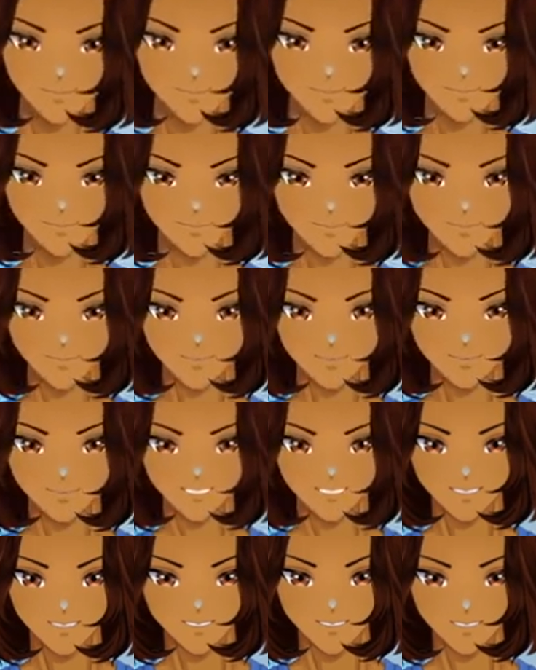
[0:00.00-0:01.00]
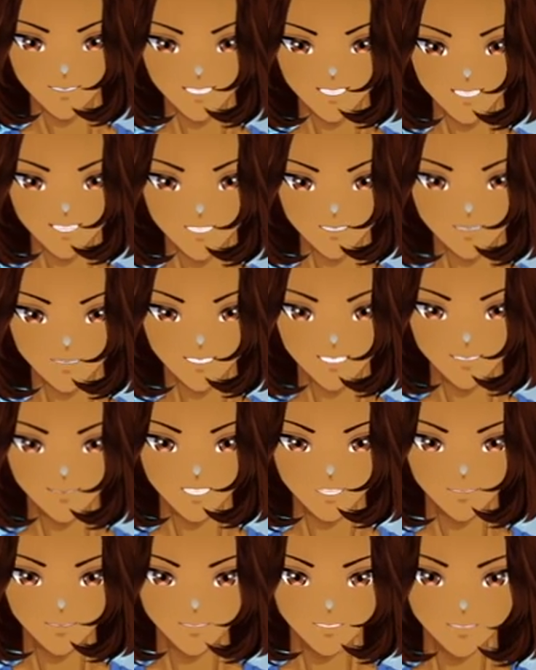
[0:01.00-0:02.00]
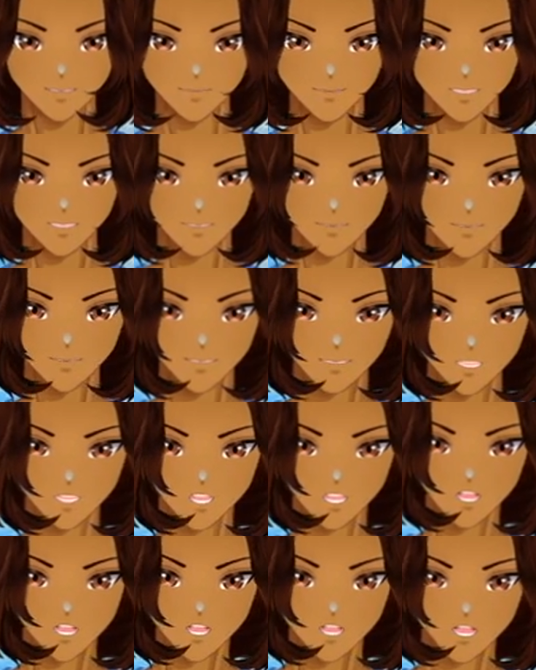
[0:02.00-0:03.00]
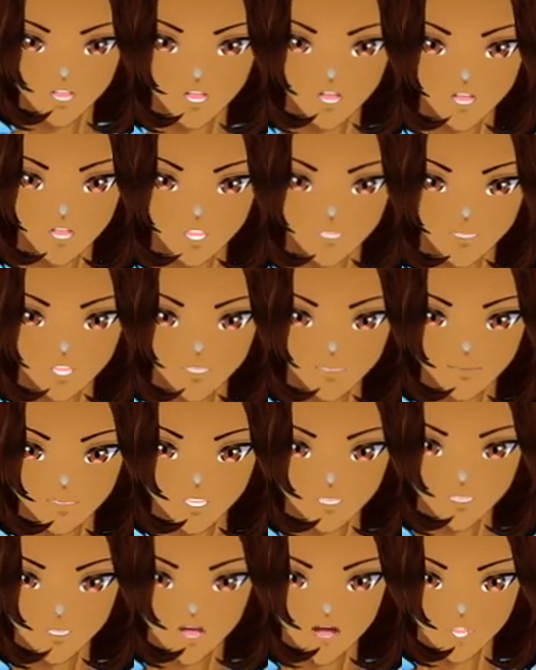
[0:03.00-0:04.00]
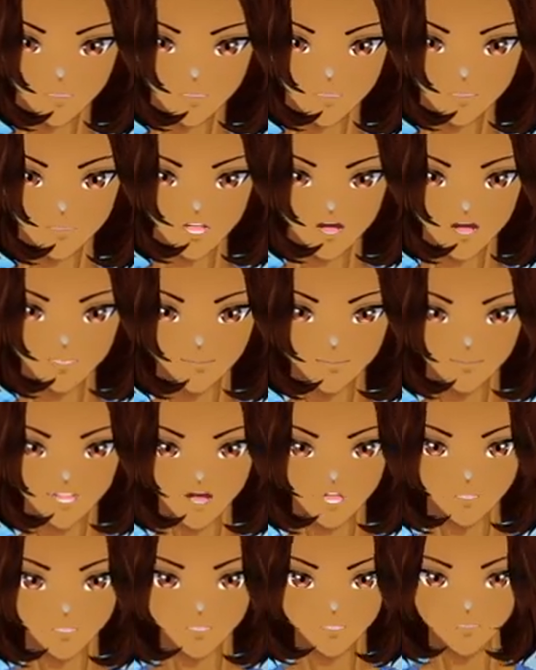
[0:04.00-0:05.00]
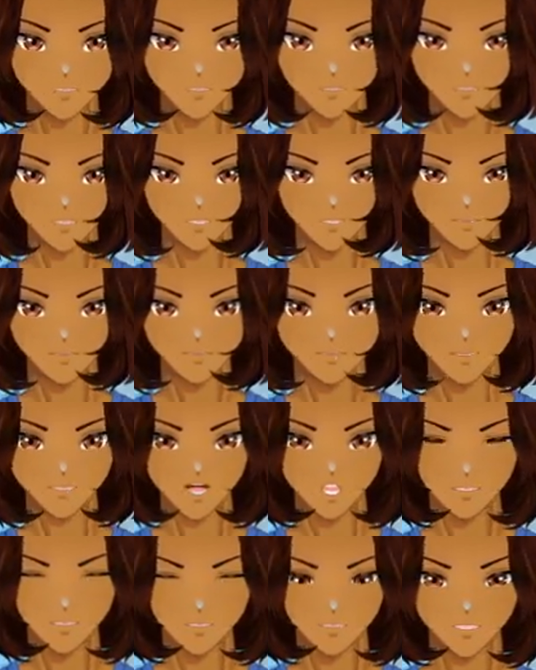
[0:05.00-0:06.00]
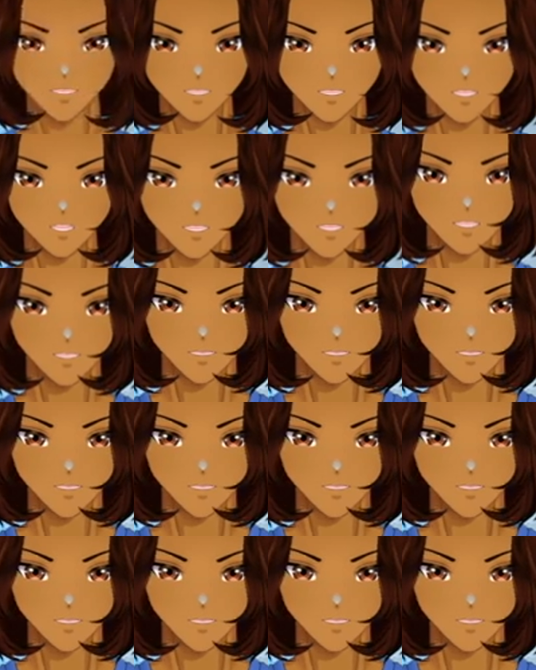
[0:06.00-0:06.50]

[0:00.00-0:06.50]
Let's get a couple things up here first. Let's see the table. Yes, table. Put the table here.